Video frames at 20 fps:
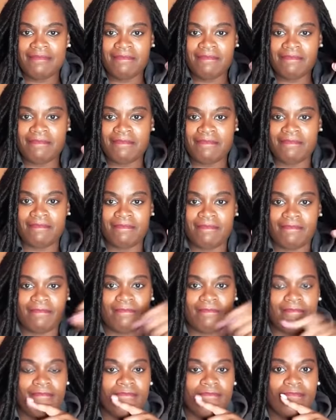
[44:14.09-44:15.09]

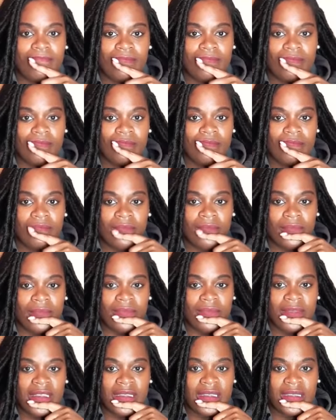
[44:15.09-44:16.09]
We
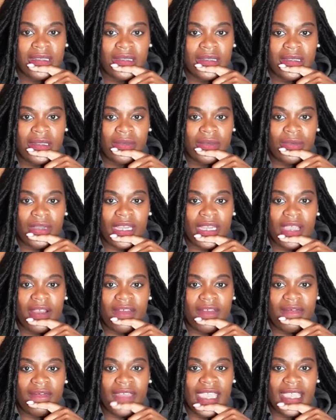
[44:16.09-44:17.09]

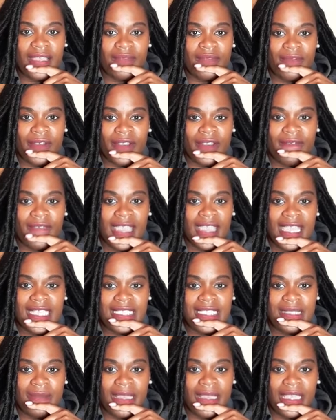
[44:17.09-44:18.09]
know for
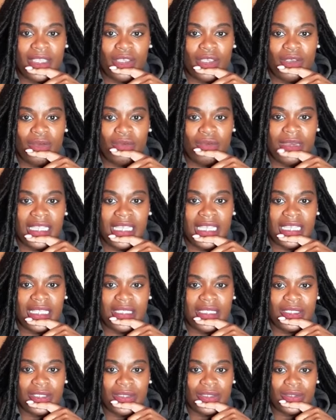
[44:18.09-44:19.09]
advancement, you
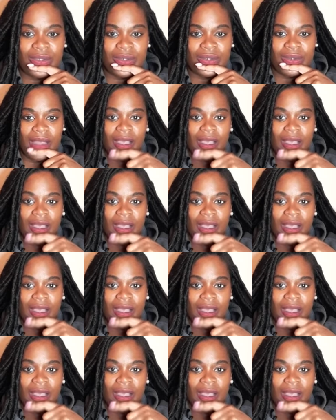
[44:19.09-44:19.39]
need to,